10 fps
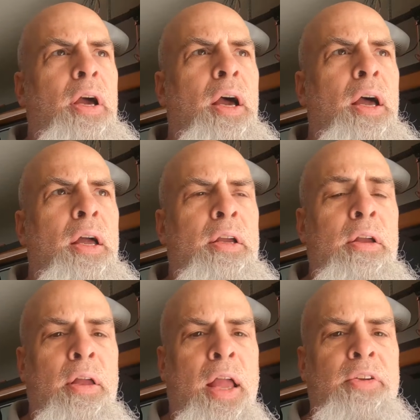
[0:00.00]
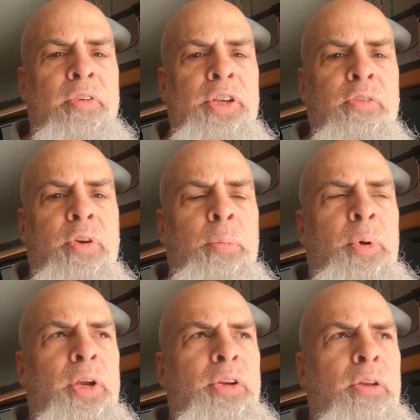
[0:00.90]
a half inch of
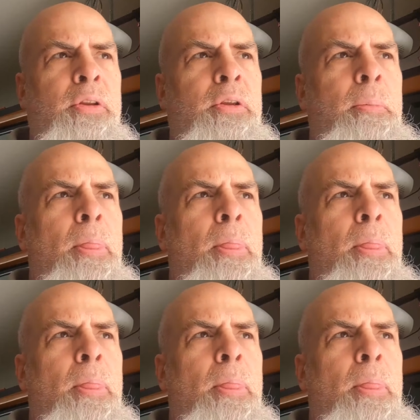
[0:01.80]
compression,